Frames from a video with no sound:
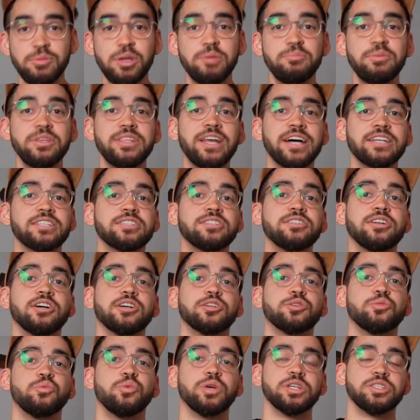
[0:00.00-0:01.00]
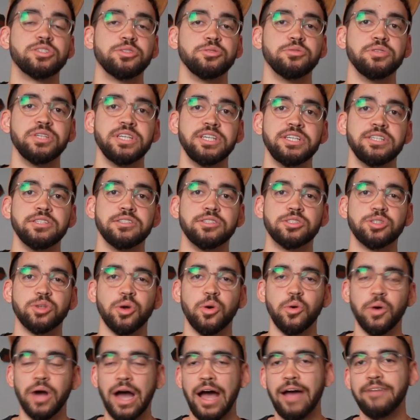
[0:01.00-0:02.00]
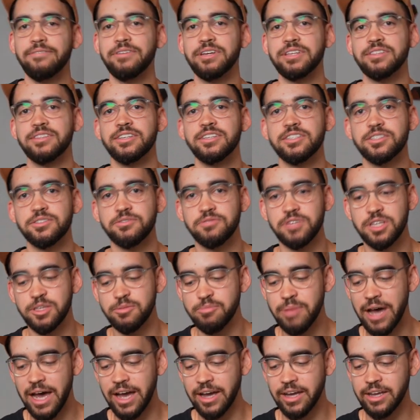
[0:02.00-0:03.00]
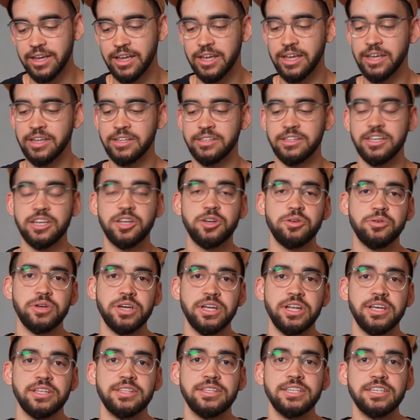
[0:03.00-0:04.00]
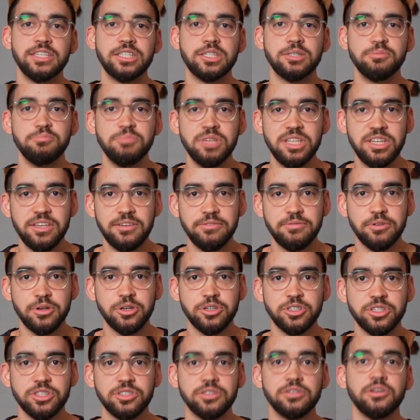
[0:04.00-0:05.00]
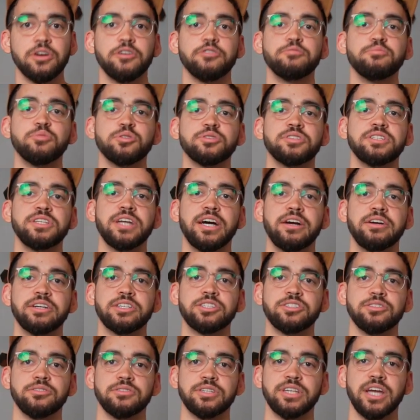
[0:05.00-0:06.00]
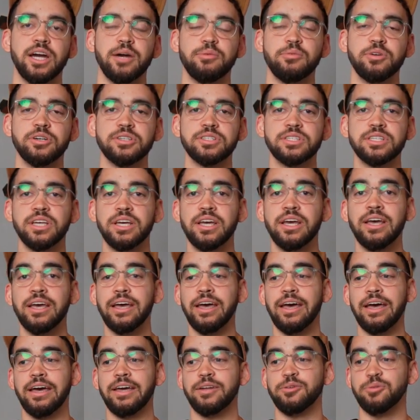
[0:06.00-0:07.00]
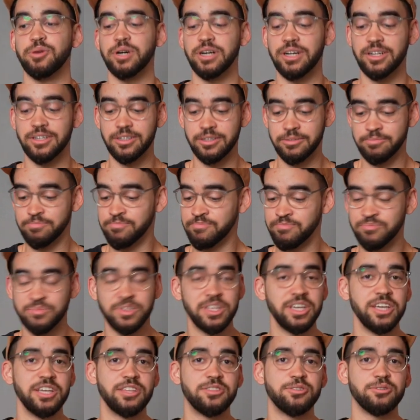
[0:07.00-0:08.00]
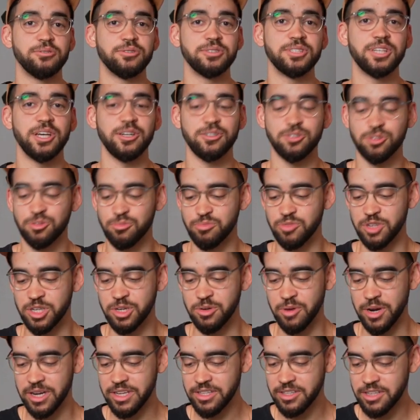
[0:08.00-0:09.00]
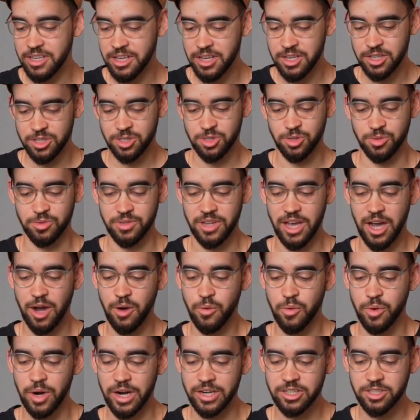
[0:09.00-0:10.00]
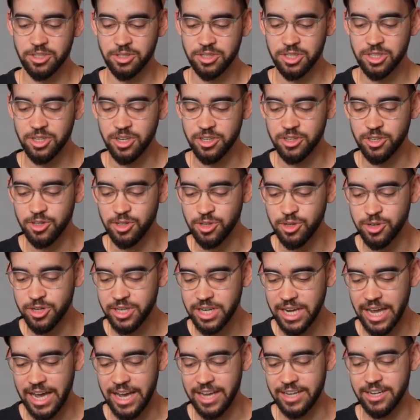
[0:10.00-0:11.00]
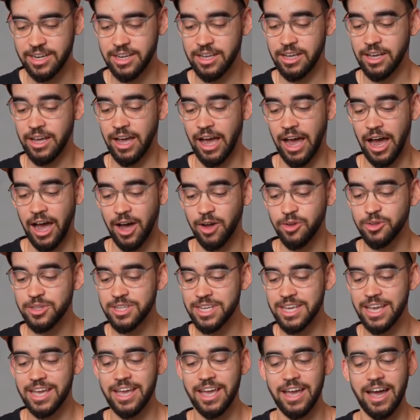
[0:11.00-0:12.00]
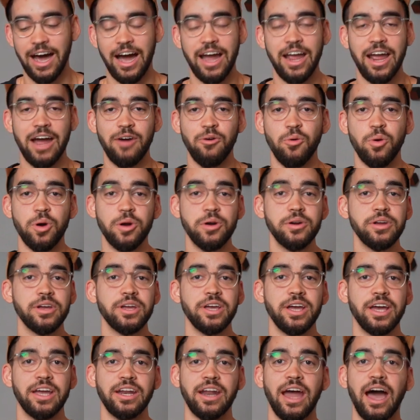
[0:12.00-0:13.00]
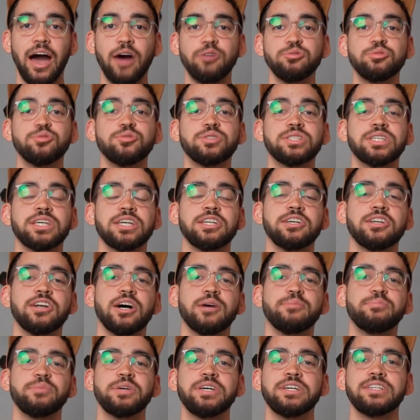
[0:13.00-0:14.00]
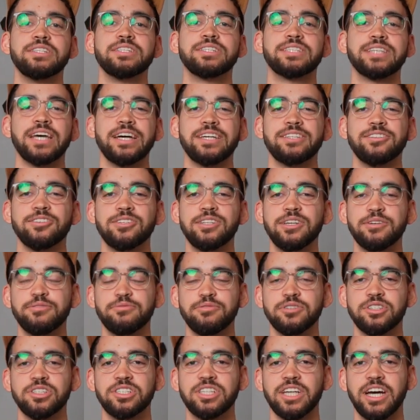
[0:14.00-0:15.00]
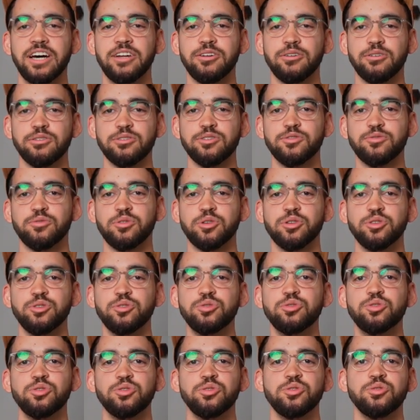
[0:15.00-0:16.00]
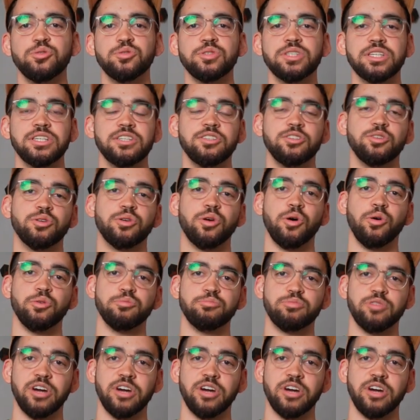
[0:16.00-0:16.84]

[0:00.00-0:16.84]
maybe that's not what you need. So having this feedback, they created this mini version of multi-directional cameras, and well, it turns out to be great. So now we're actually gonna look at how the AI work and how to set it up inside the different channels for you to use in your own